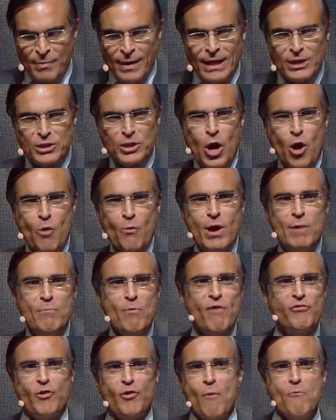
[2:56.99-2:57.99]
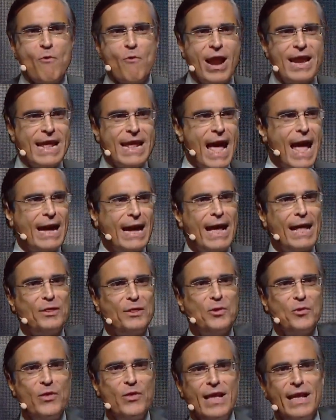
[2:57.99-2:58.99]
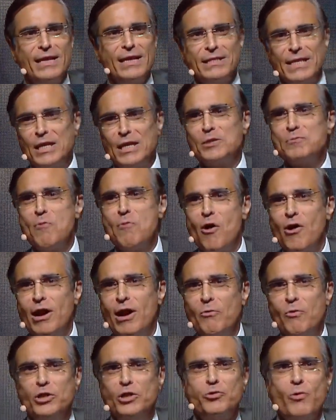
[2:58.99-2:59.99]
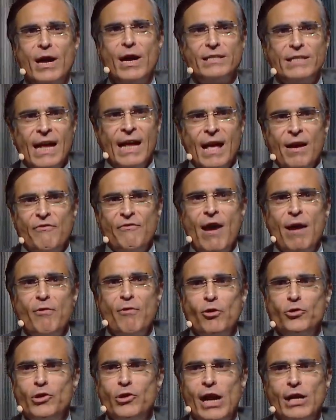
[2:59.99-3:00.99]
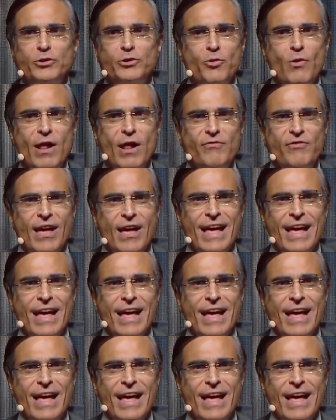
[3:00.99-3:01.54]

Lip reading: So we moved from 1 caca to this, smaller, which was 512